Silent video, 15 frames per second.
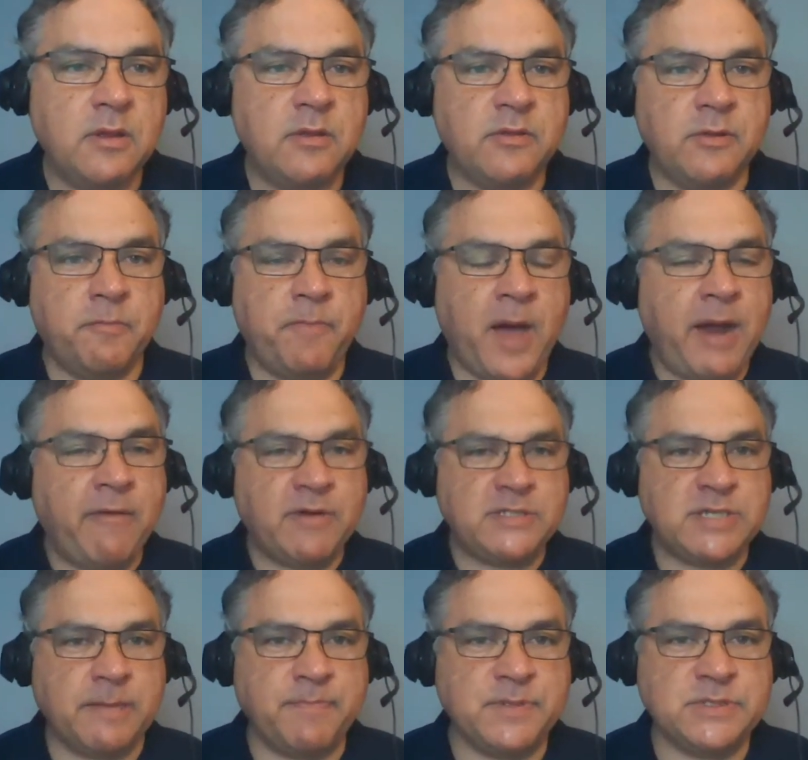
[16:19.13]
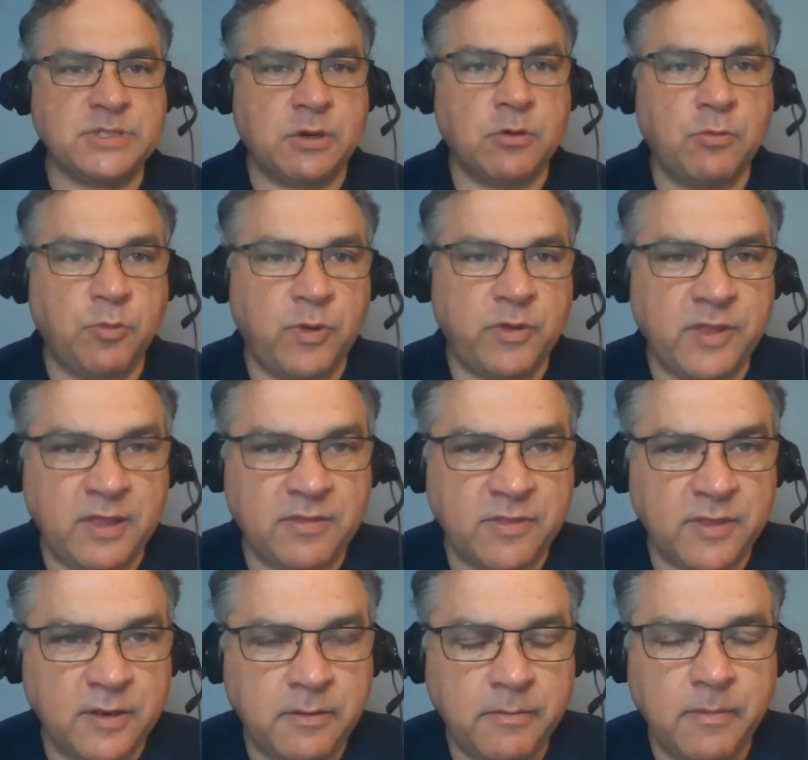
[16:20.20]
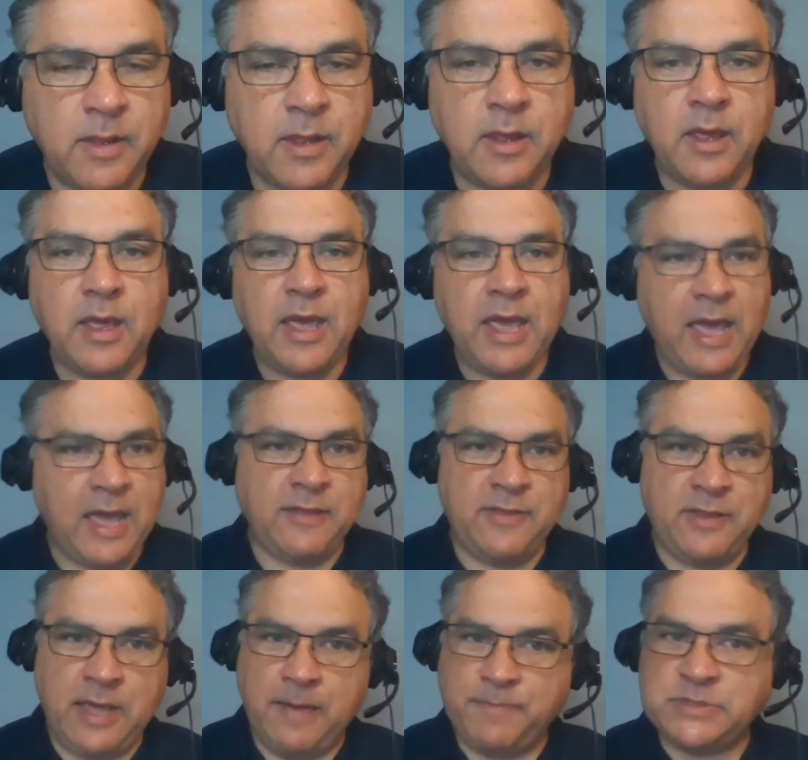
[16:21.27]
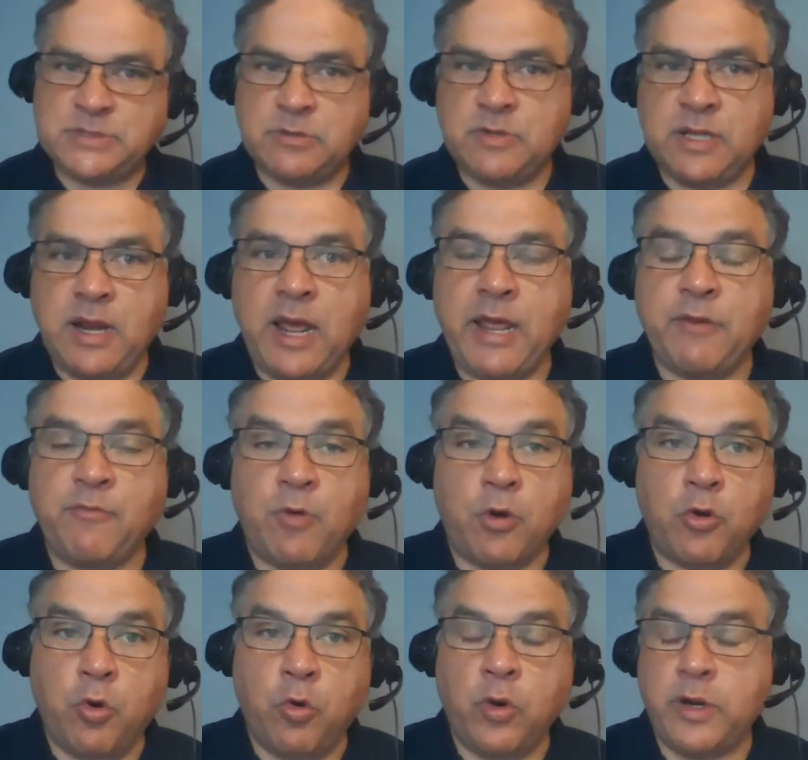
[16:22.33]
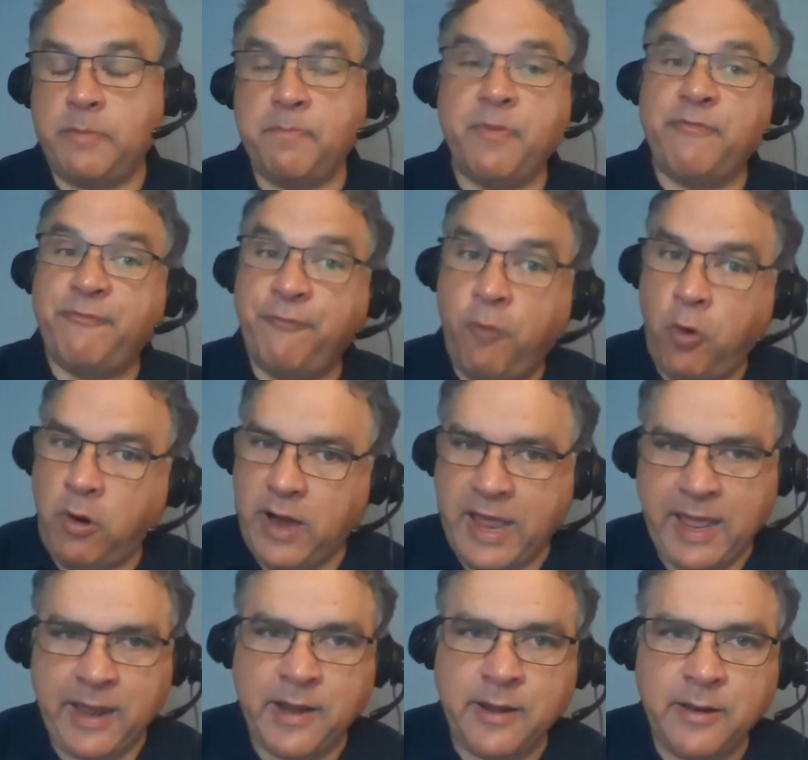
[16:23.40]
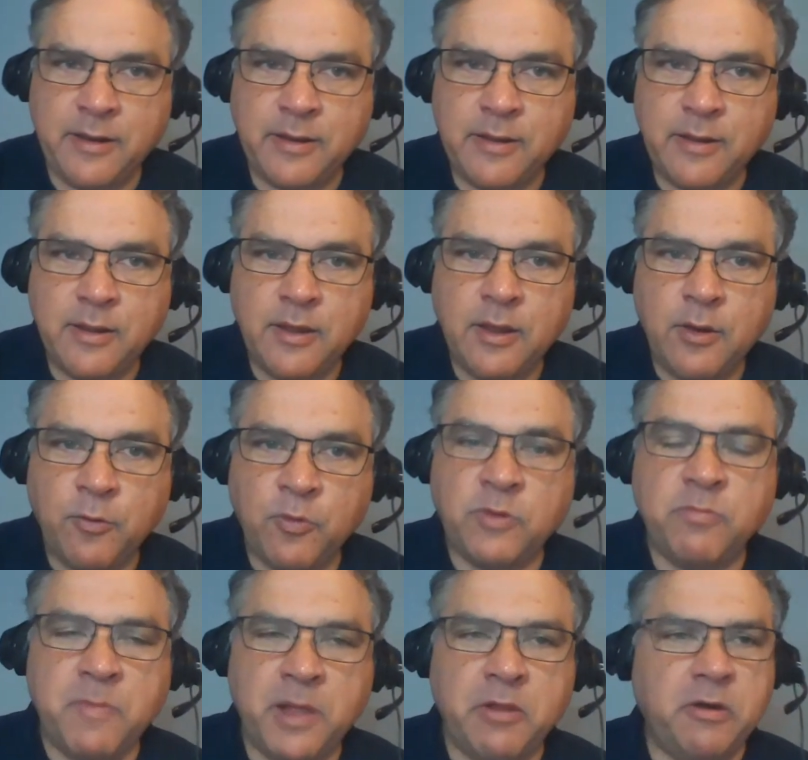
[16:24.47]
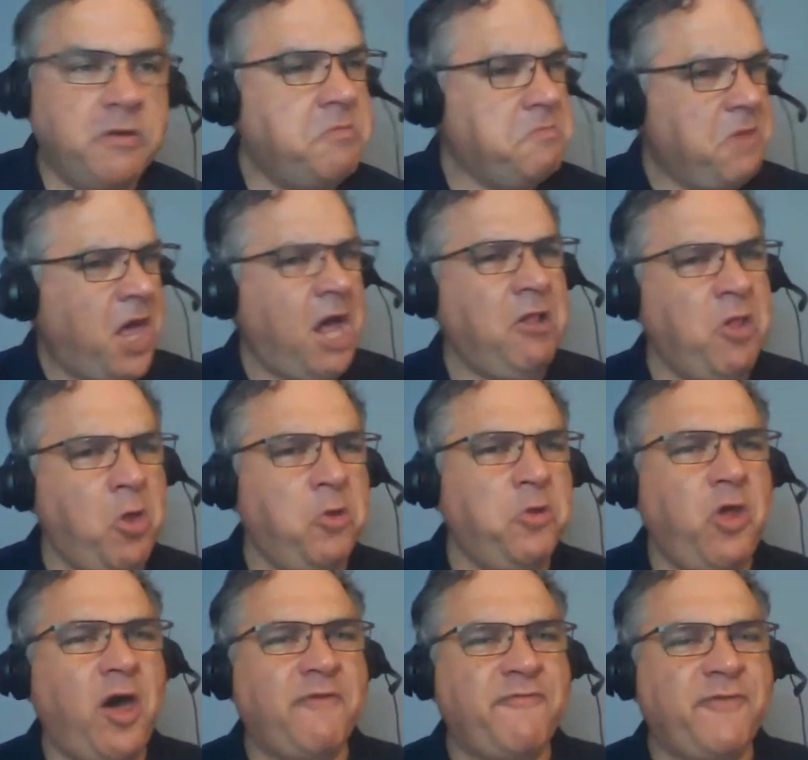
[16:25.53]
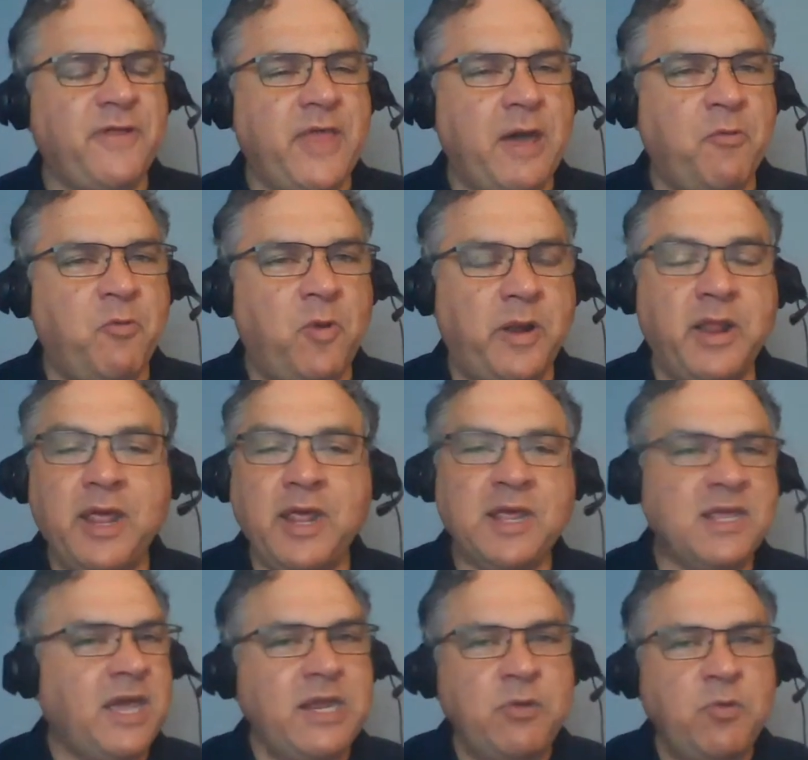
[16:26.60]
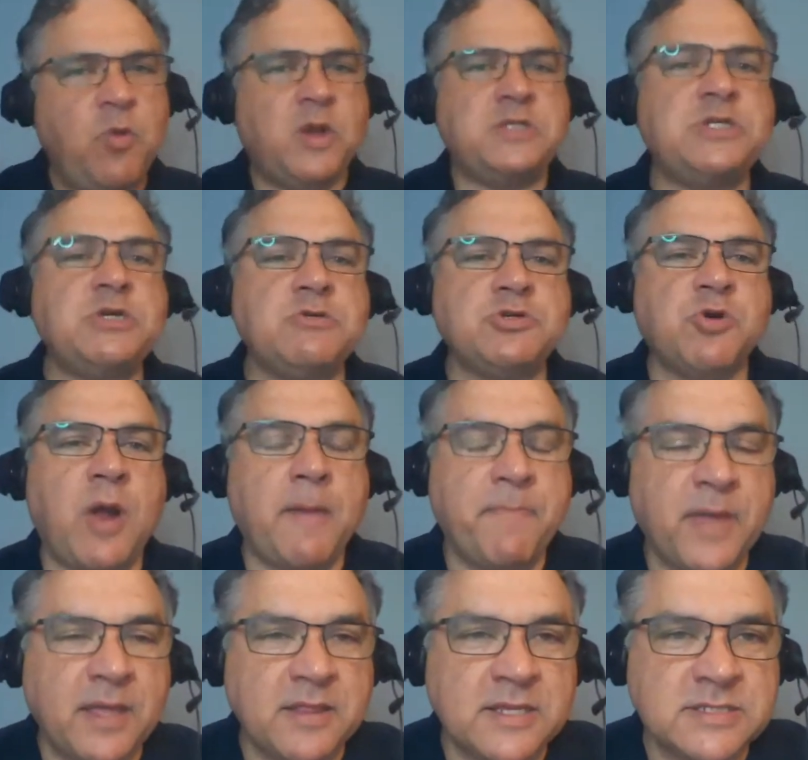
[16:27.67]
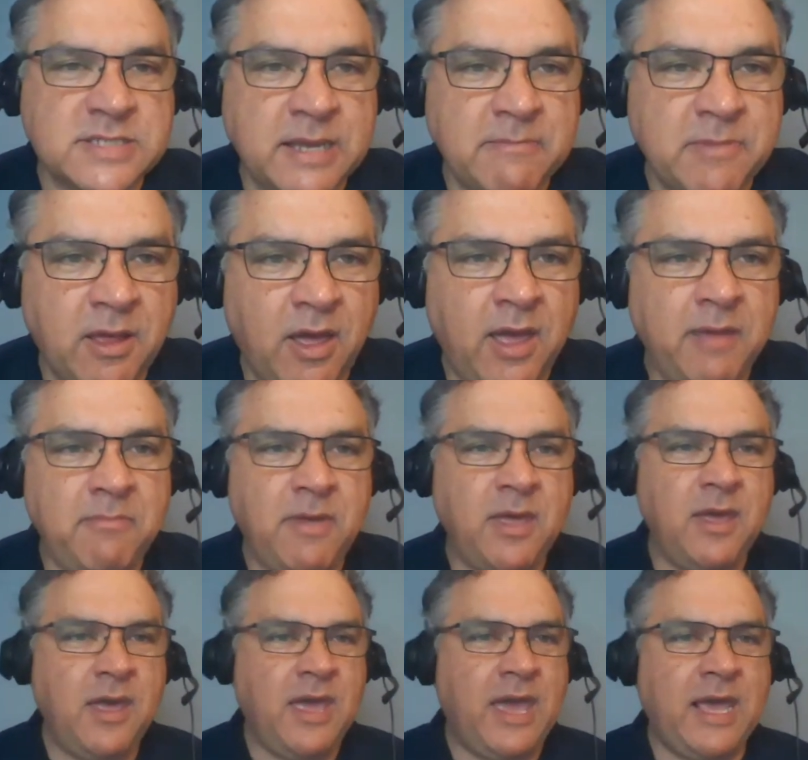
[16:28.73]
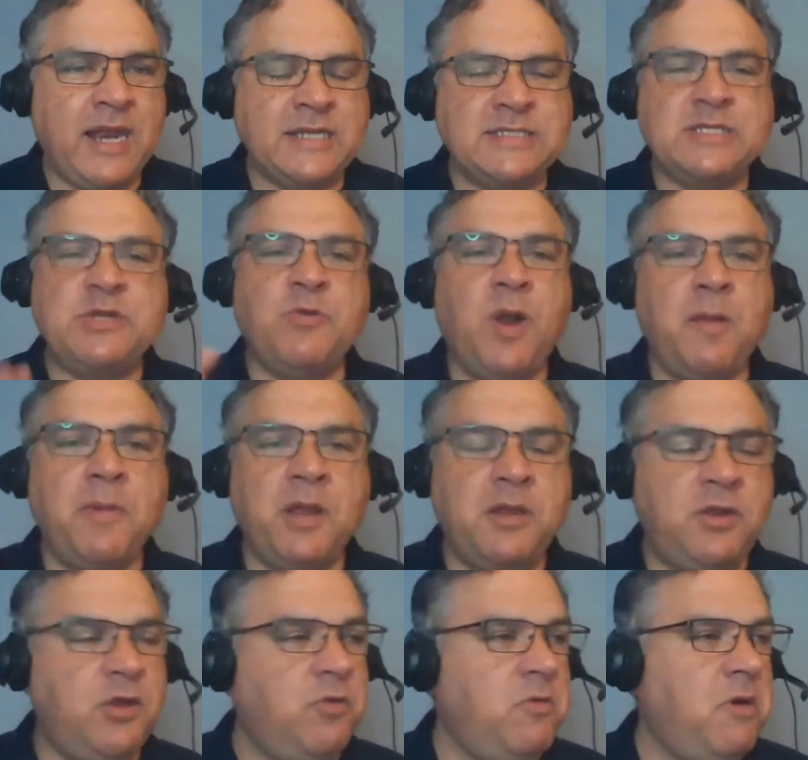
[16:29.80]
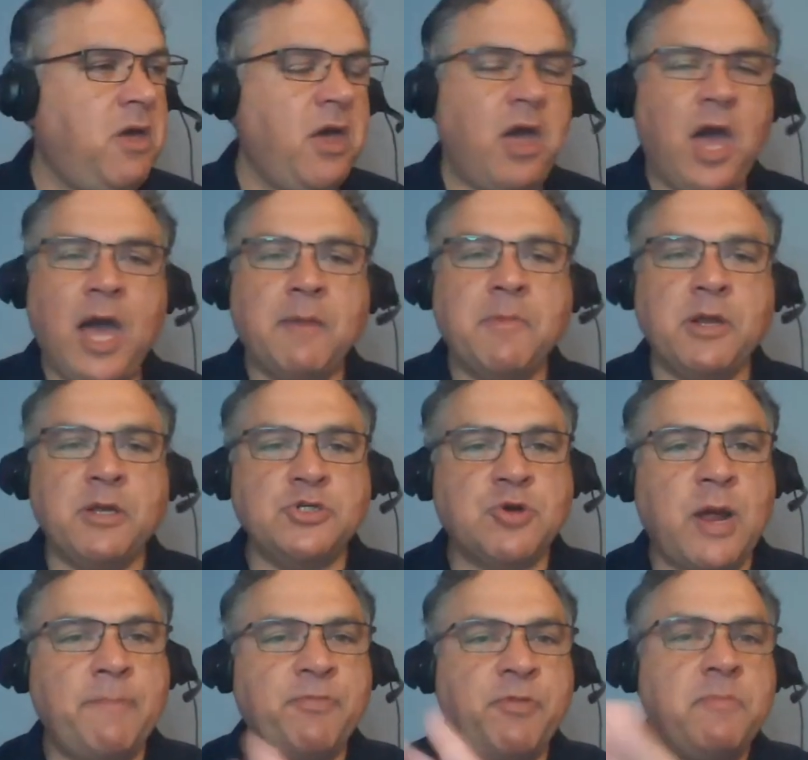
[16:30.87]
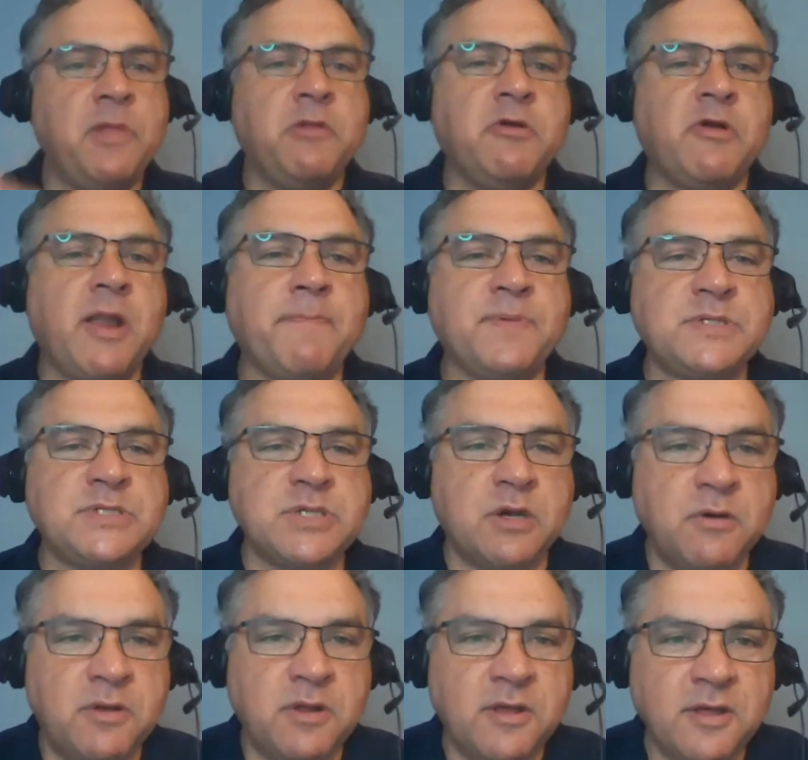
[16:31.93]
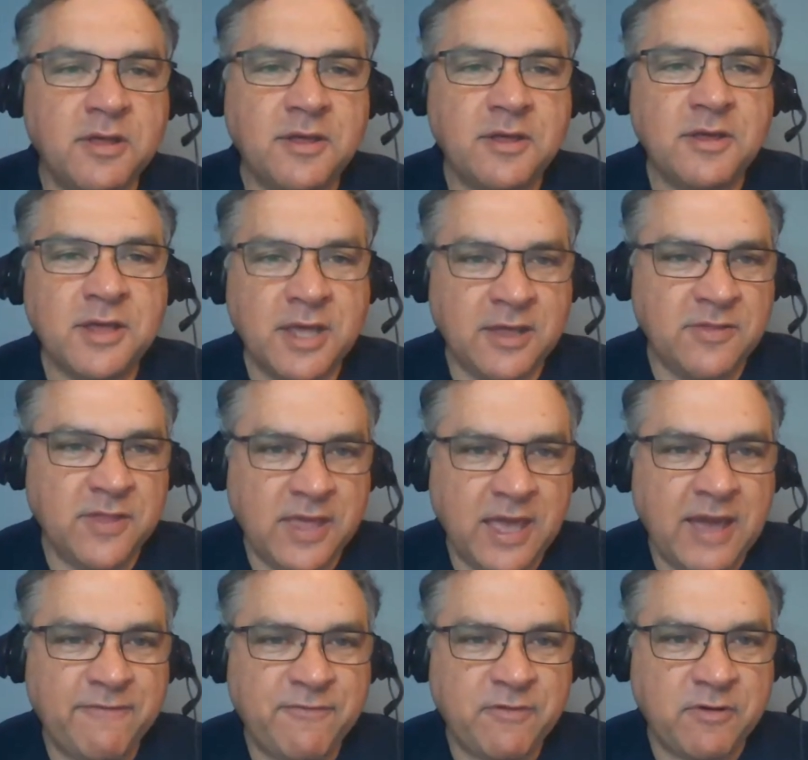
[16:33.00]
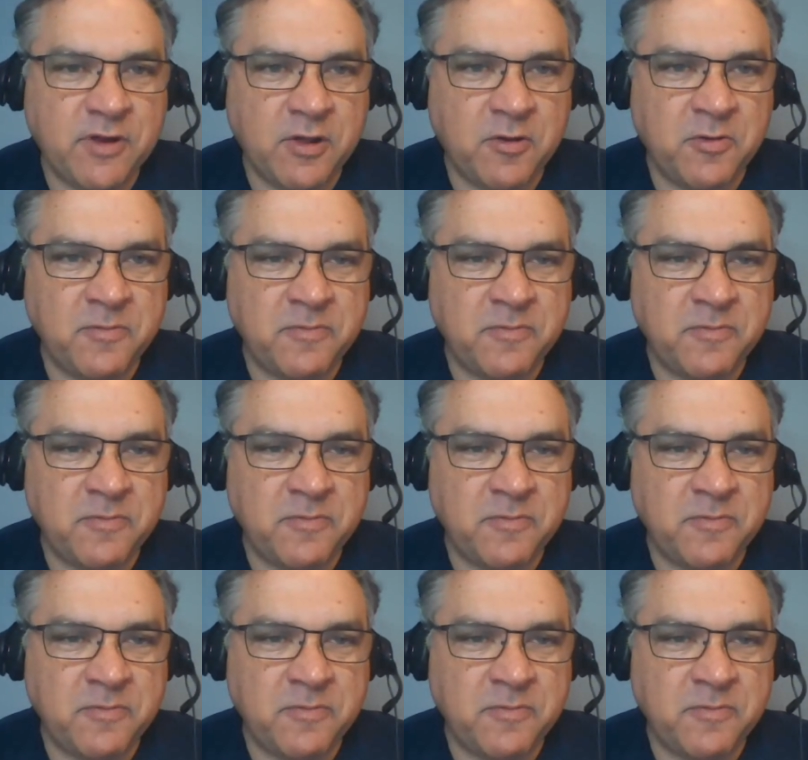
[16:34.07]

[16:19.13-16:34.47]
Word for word: the Pirates episode with Ethan and the episode that I had recorded beforehand with Millard, I'll hold off on that one. I didn't want two dropping at the same time. And I said, Do you know what I'm going to do? I'm going to drop the Millard episode in the afternoon.